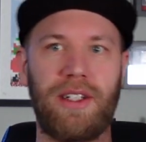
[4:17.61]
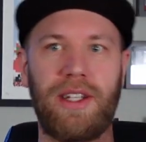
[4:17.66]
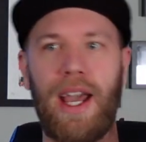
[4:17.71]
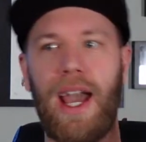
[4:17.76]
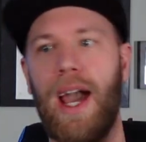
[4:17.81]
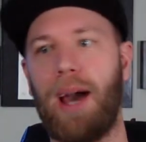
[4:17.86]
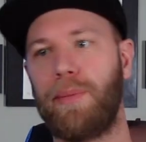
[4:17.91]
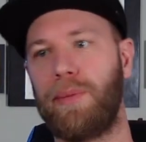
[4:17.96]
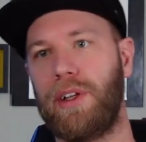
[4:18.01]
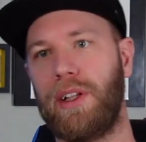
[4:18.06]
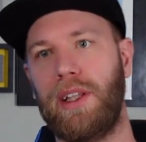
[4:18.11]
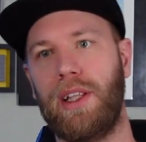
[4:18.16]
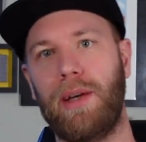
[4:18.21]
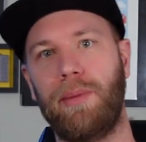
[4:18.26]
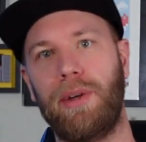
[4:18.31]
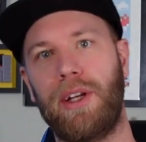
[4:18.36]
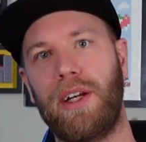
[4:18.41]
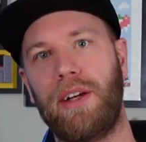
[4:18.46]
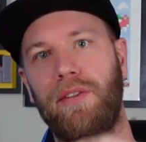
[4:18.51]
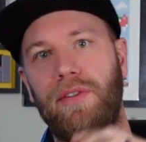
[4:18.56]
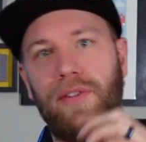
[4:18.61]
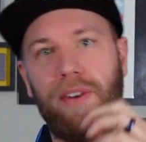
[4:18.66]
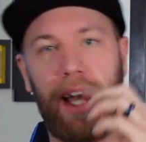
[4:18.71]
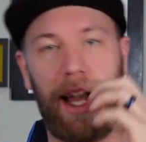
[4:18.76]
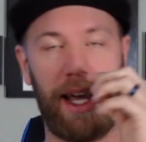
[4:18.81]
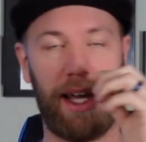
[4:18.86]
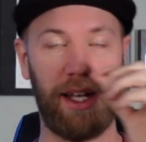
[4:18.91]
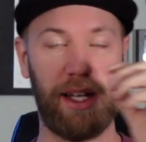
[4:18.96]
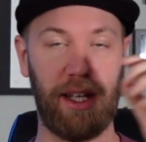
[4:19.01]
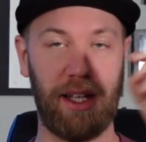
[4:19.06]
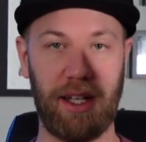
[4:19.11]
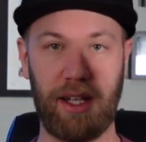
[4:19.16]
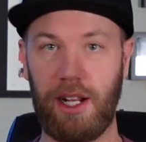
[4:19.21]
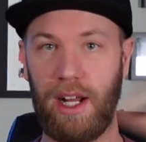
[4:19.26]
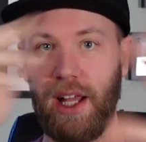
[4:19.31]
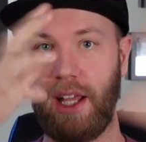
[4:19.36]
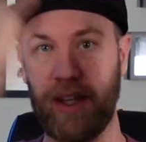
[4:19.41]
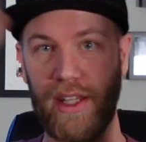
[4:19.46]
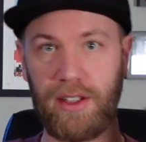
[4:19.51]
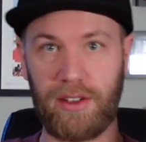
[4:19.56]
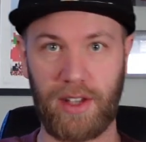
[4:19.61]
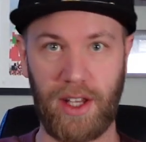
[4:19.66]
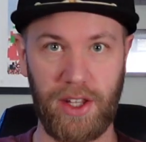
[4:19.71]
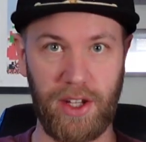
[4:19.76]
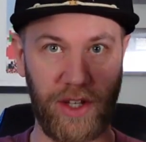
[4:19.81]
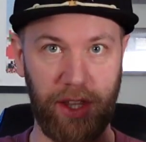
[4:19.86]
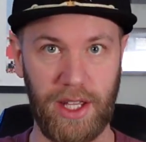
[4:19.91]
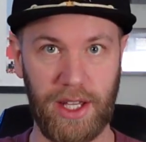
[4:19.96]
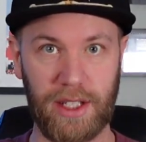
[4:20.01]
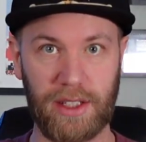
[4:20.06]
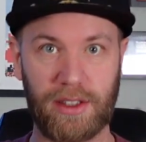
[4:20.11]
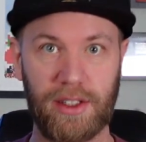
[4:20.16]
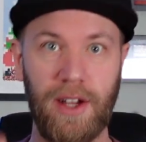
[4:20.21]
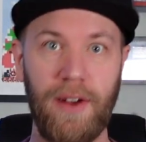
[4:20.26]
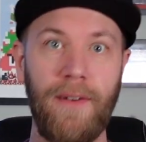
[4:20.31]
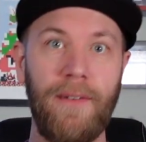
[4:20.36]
tab delimited file and all these other things,